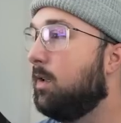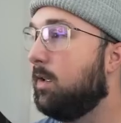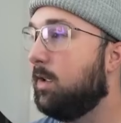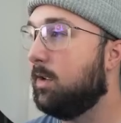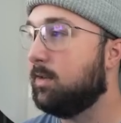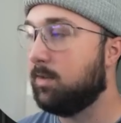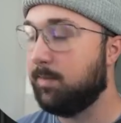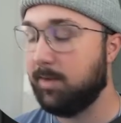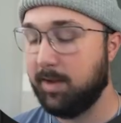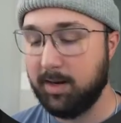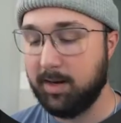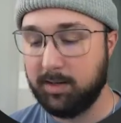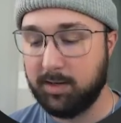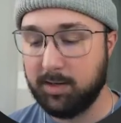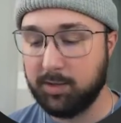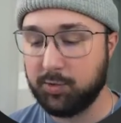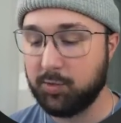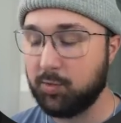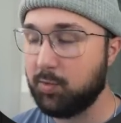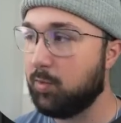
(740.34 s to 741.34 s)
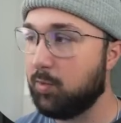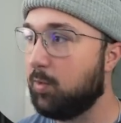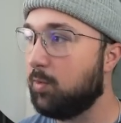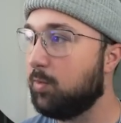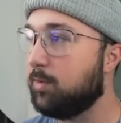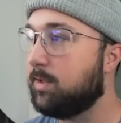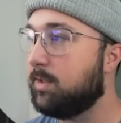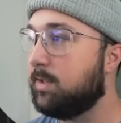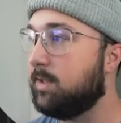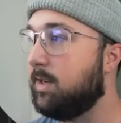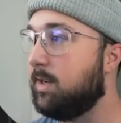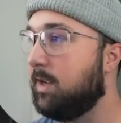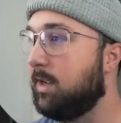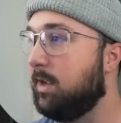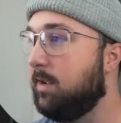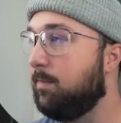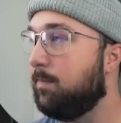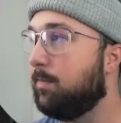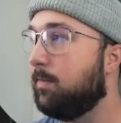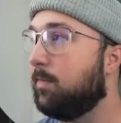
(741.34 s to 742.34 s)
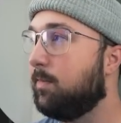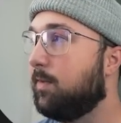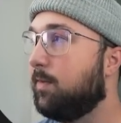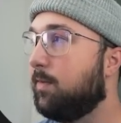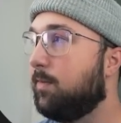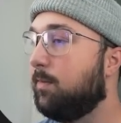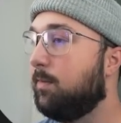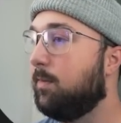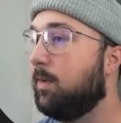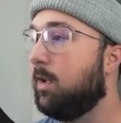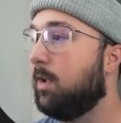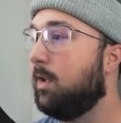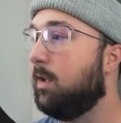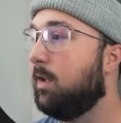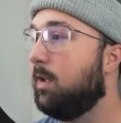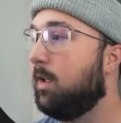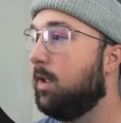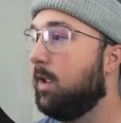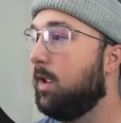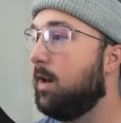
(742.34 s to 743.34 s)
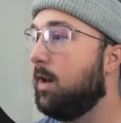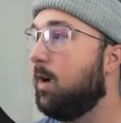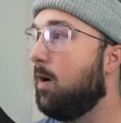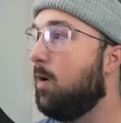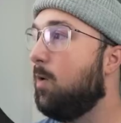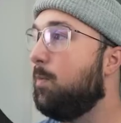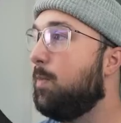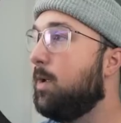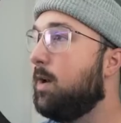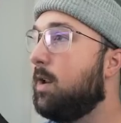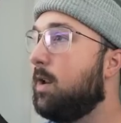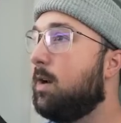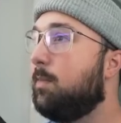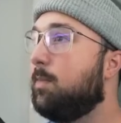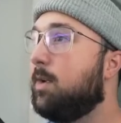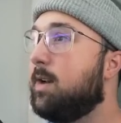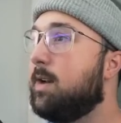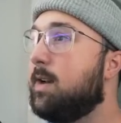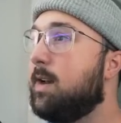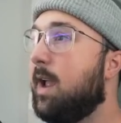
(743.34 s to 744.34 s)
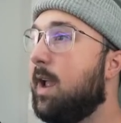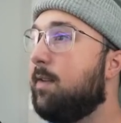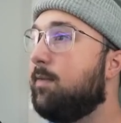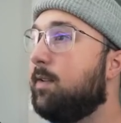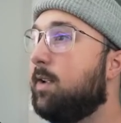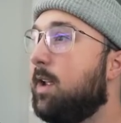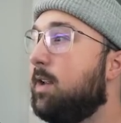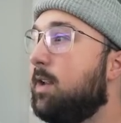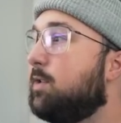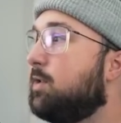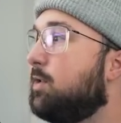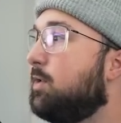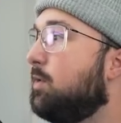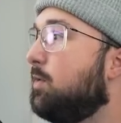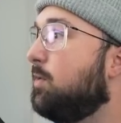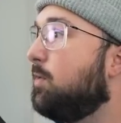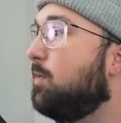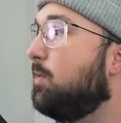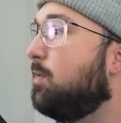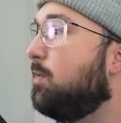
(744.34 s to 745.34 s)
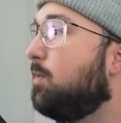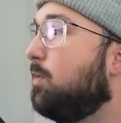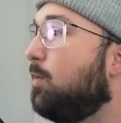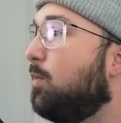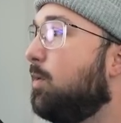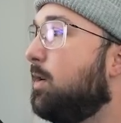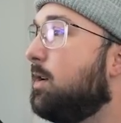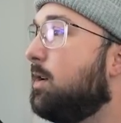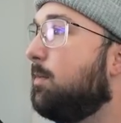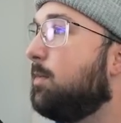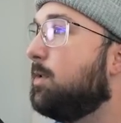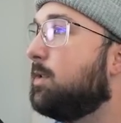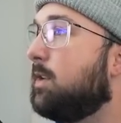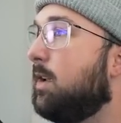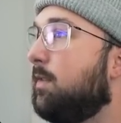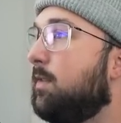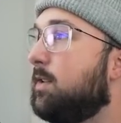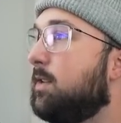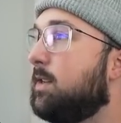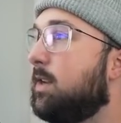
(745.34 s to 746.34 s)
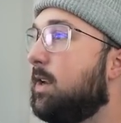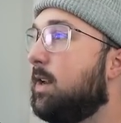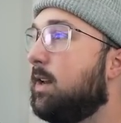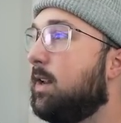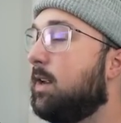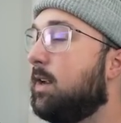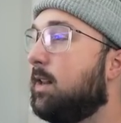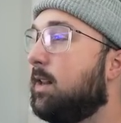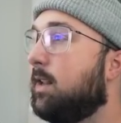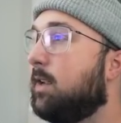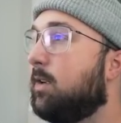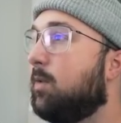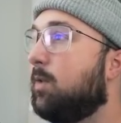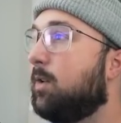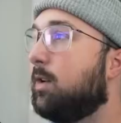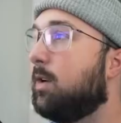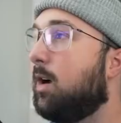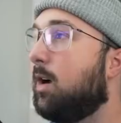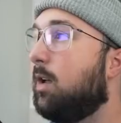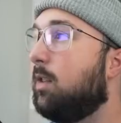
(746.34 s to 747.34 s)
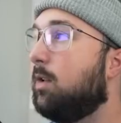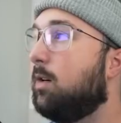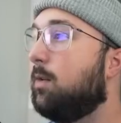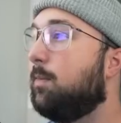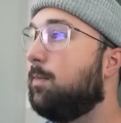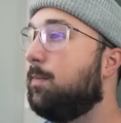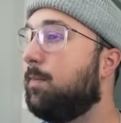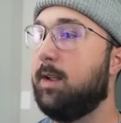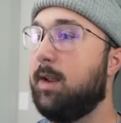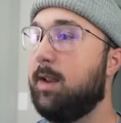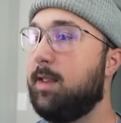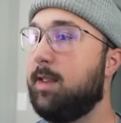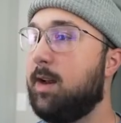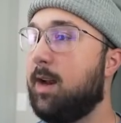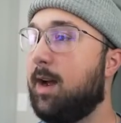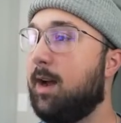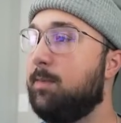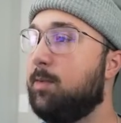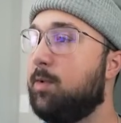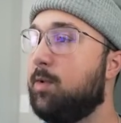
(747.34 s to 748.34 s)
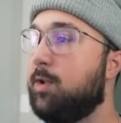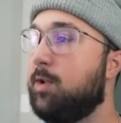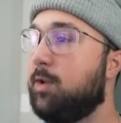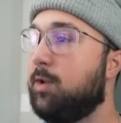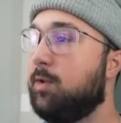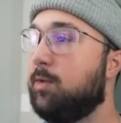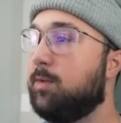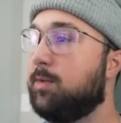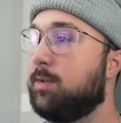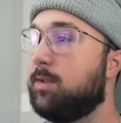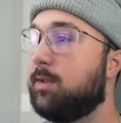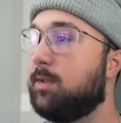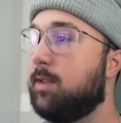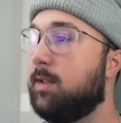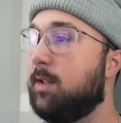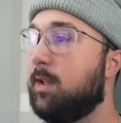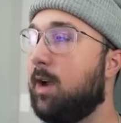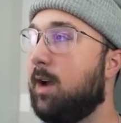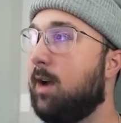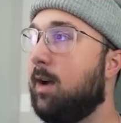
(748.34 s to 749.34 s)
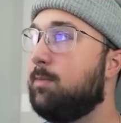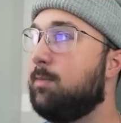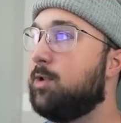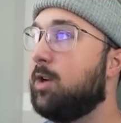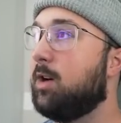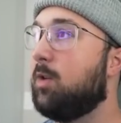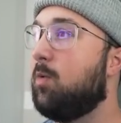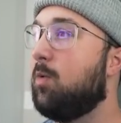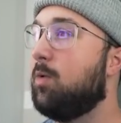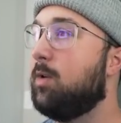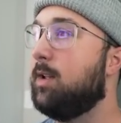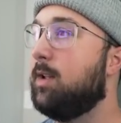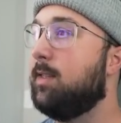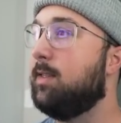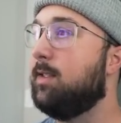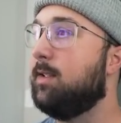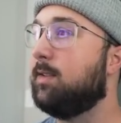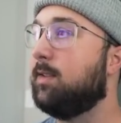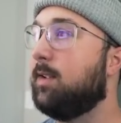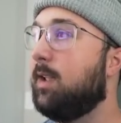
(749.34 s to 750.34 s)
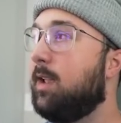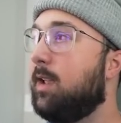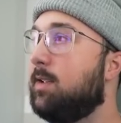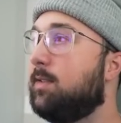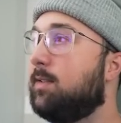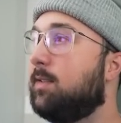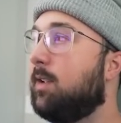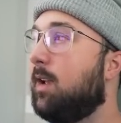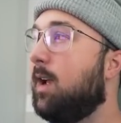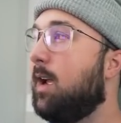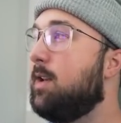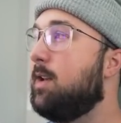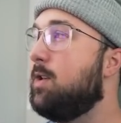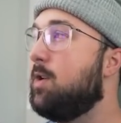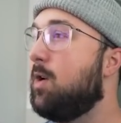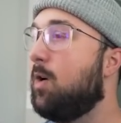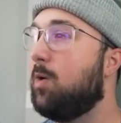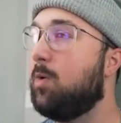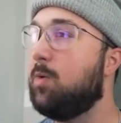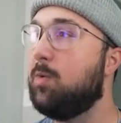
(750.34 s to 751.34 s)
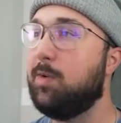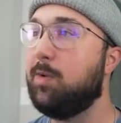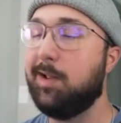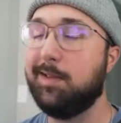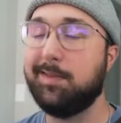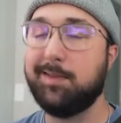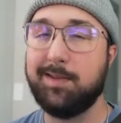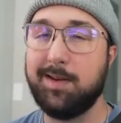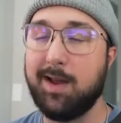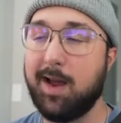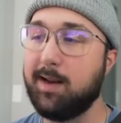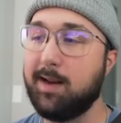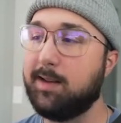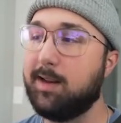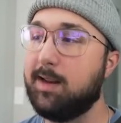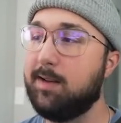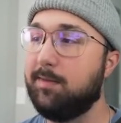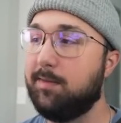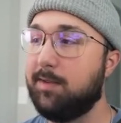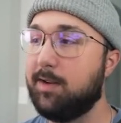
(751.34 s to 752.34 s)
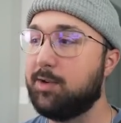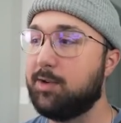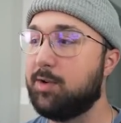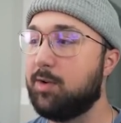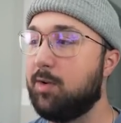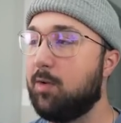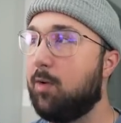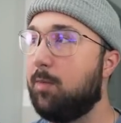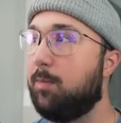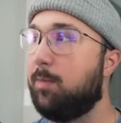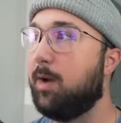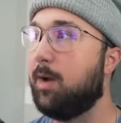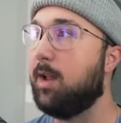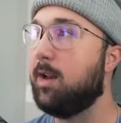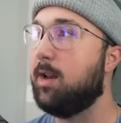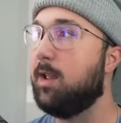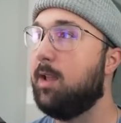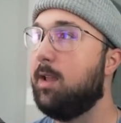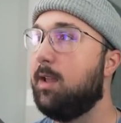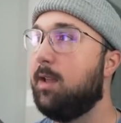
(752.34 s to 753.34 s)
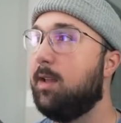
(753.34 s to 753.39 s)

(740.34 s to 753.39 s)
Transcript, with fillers: is I'm going to hit Control T, hit open, and I'm going to navigate to wood number 17 and click on color. And then I'm going to use the object coordinate in this case. I know it's not conventional, but